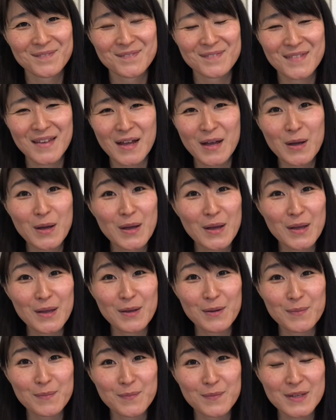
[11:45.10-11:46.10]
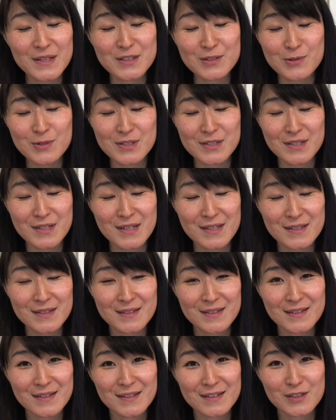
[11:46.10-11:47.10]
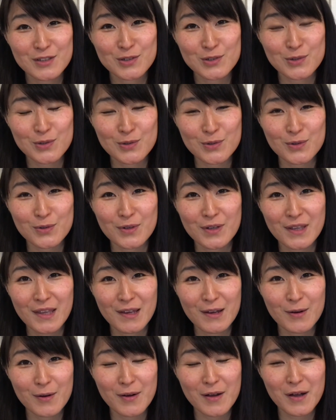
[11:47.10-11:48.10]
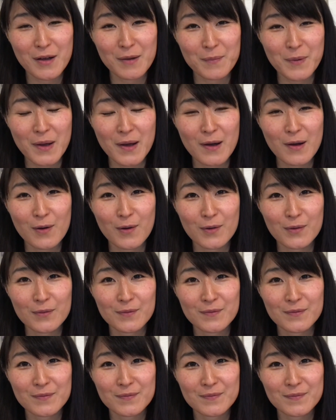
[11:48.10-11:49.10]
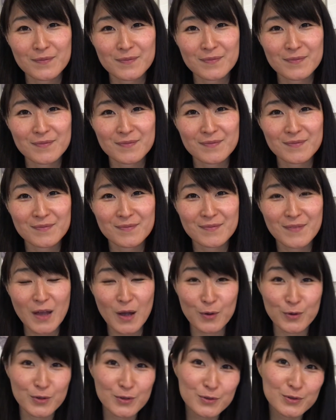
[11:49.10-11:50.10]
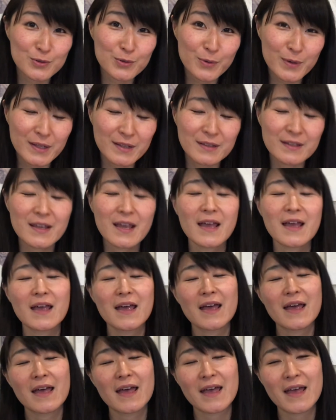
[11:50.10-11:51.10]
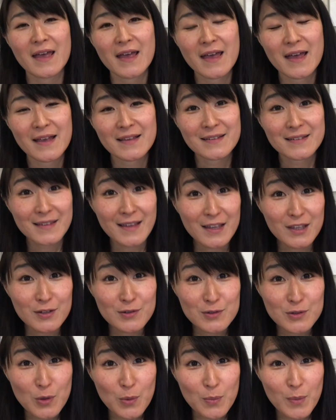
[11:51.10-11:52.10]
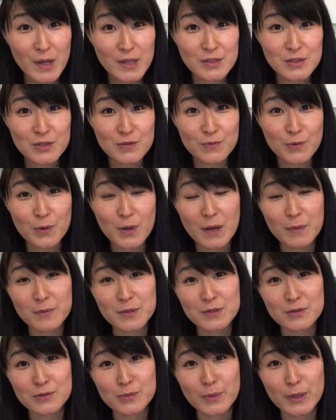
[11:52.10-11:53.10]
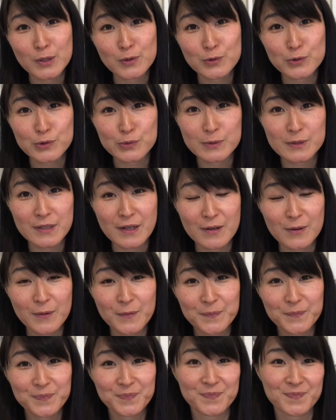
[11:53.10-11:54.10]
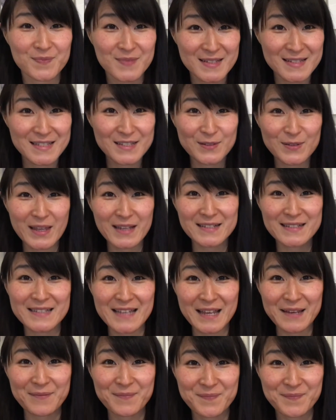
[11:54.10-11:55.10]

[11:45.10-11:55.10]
I'm interested to hear about how you're doing, and thank you so much for coming to my YouTube channel. See you next time.